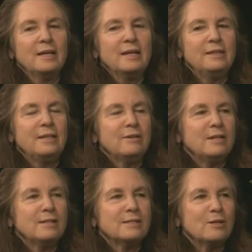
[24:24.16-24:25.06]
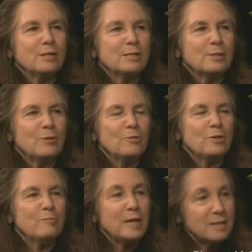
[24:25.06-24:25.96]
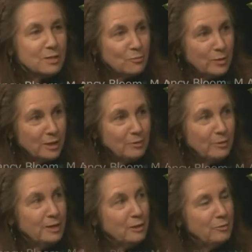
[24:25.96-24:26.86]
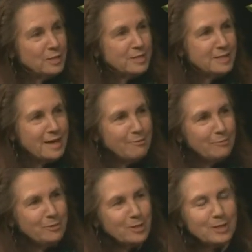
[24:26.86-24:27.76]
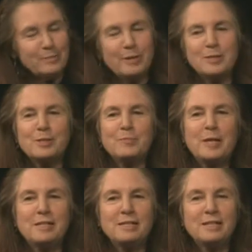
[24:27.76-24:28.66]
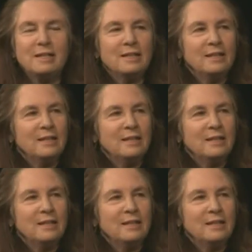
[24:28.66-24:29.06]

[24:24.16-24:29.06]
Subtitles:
There is also the medicine wheel. We alluded to that when we talked about this painting.